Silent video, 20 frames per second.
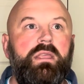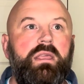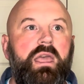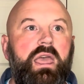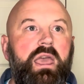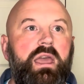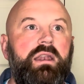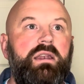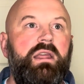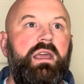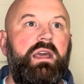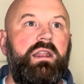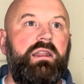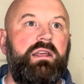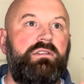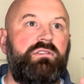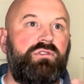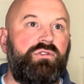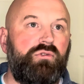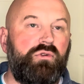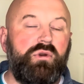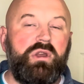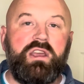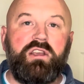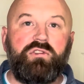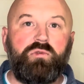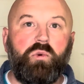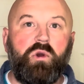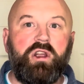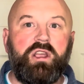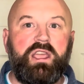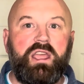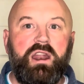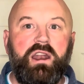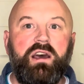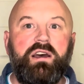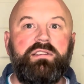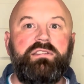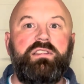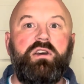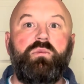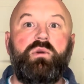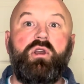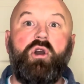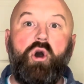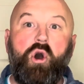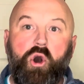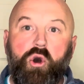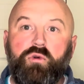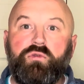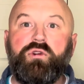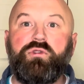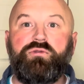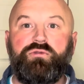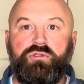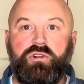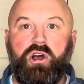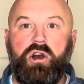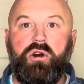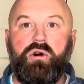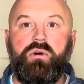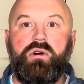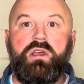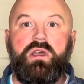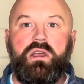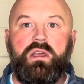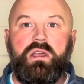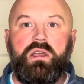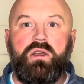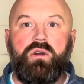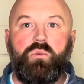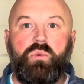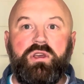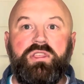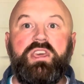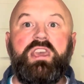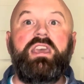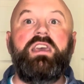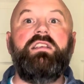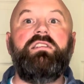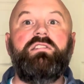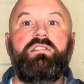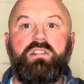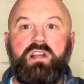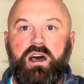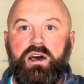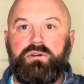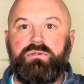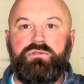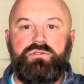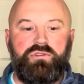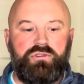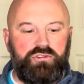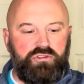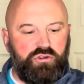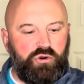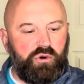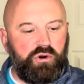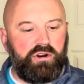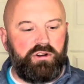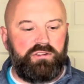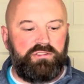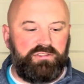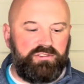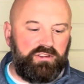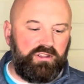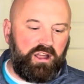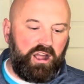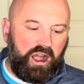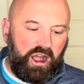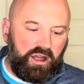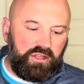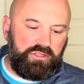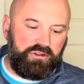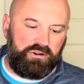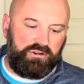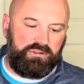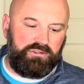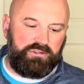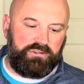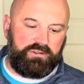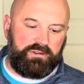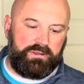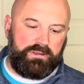And it's through his work in us that we overflow with his love towards others.